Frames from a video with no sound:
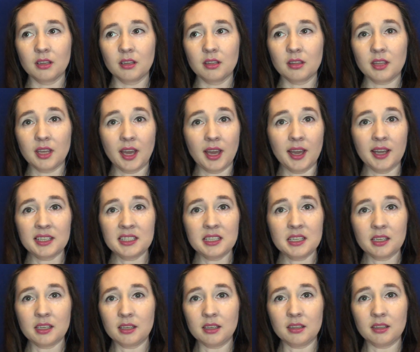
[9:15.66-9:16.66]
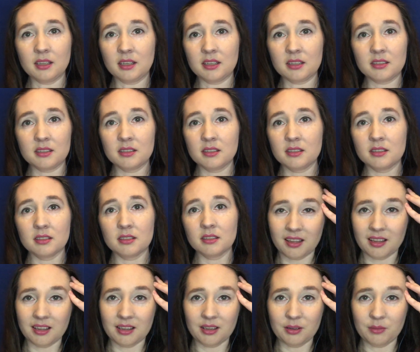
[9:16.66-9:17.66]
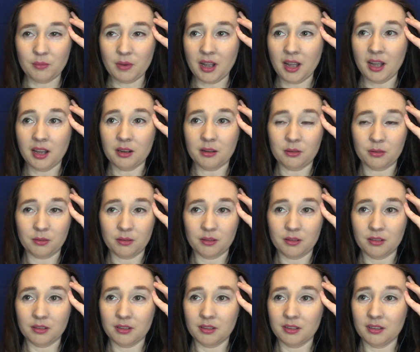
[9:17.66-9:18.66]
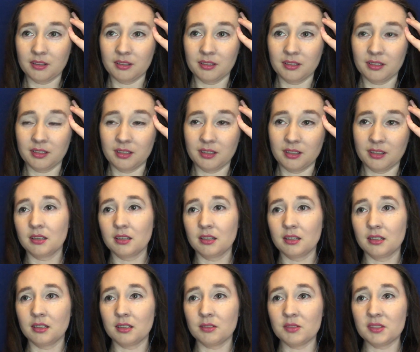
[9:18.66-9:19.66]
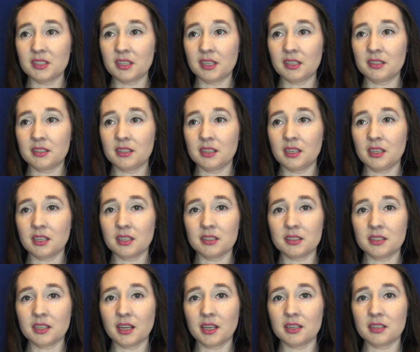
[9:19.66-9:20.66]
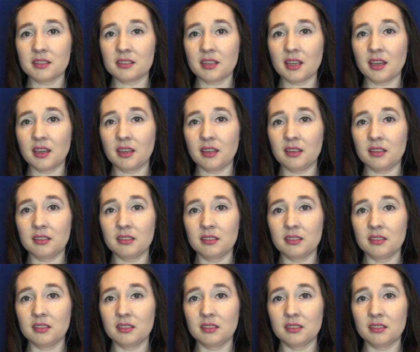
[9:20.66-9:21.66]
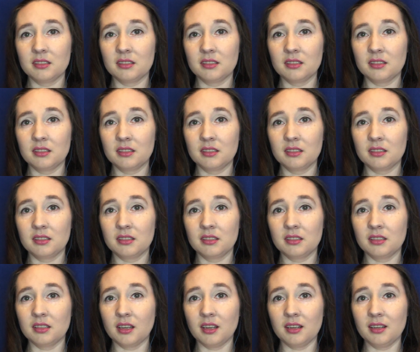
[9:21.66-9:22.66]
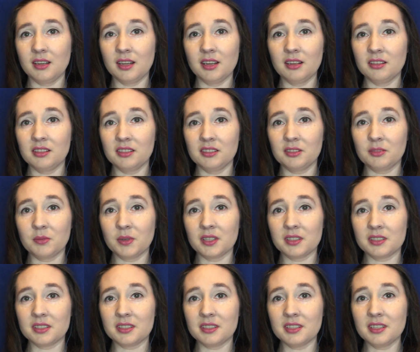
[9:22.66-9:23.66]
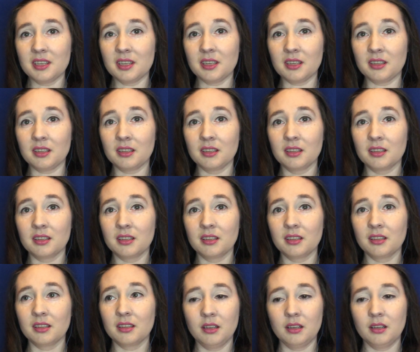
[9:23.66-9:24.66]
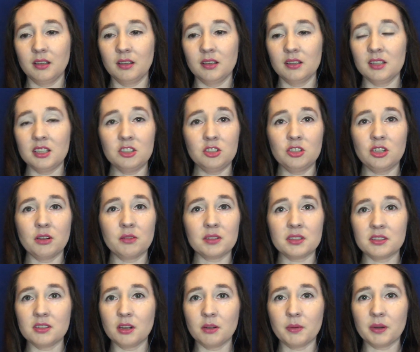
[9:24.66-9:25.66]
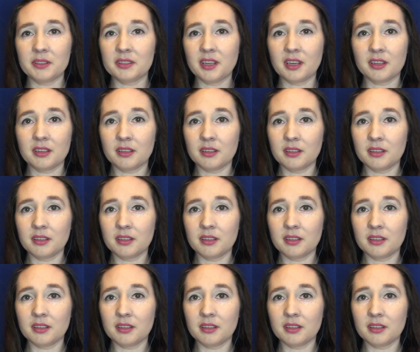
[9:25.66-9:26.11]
The acting in this, wow. It was like seeing inside his head. Not an area you want to see. This show is so well done.